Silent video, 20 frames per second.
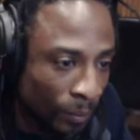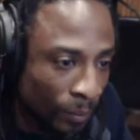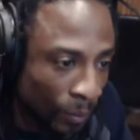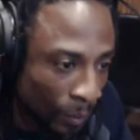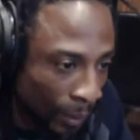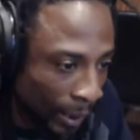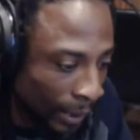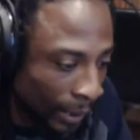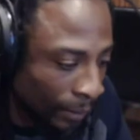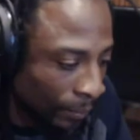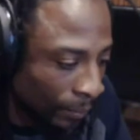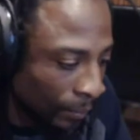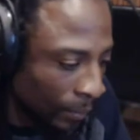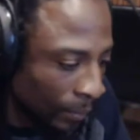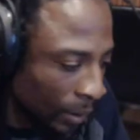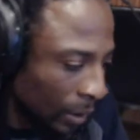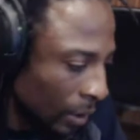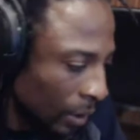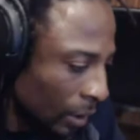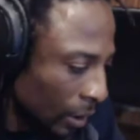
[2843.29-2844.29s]
Right?
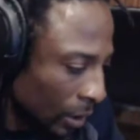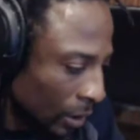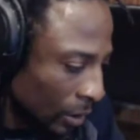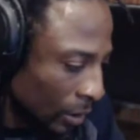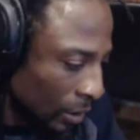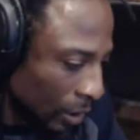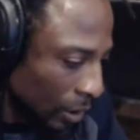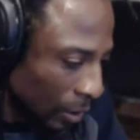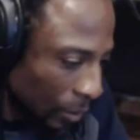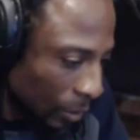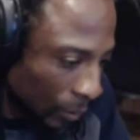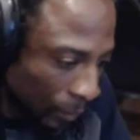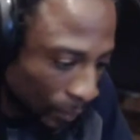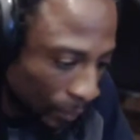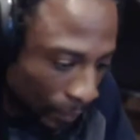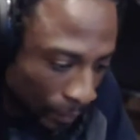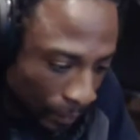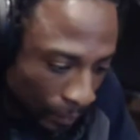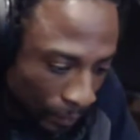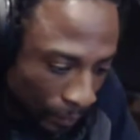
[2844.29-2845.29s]
So
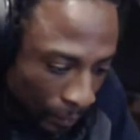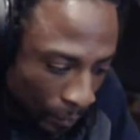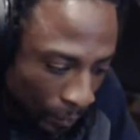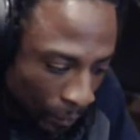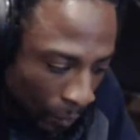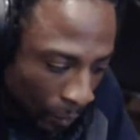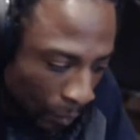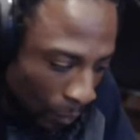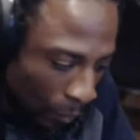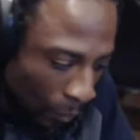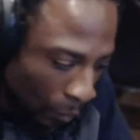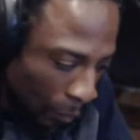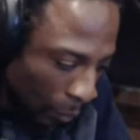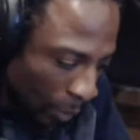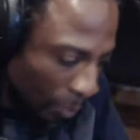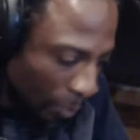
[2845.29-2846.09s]
we're